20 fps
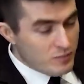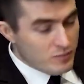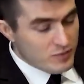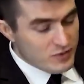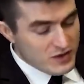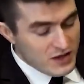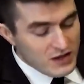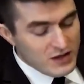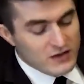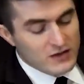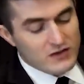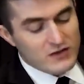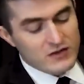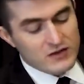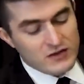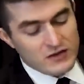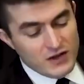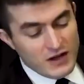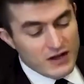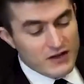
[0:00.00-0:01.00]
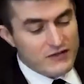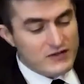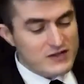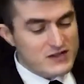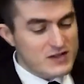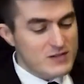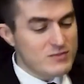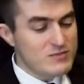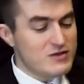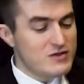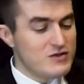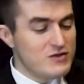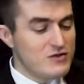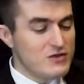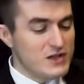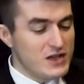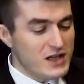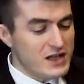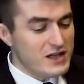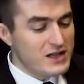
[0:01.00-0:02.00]
particular life seems
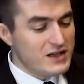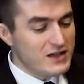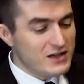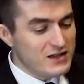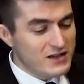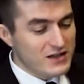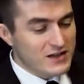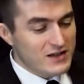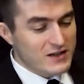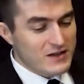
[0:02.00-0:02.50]
unique